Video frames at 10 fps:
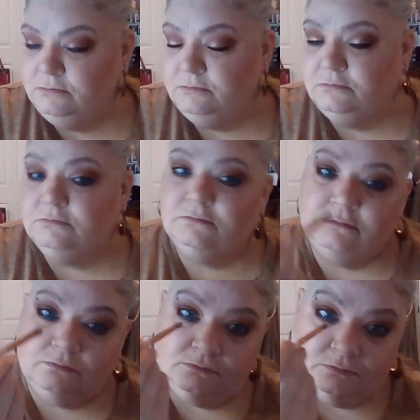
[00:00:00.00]

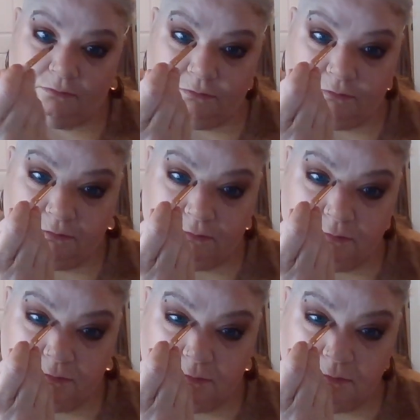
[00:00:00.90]

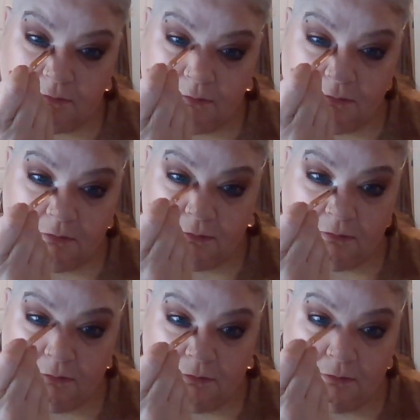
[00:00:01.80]

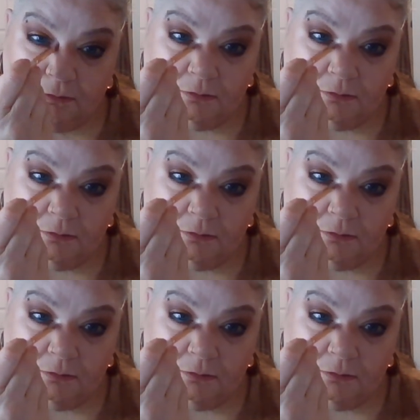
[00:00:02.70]
(silence)